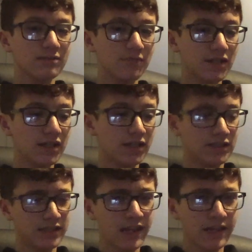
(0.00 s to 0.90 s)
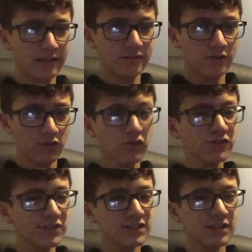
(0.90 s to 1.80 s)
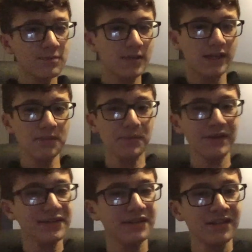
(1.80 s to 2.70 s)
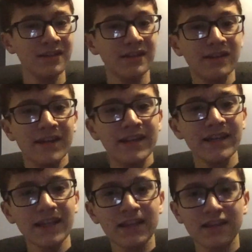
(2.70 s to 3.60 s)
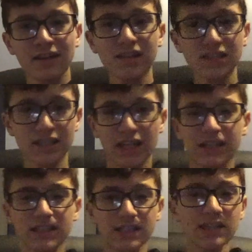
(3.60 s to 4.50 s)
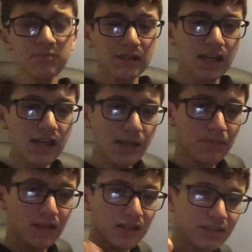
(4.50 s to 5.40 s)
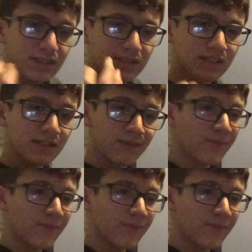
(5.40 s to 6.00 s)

Because it looks to be, but it doesn't at the same time, because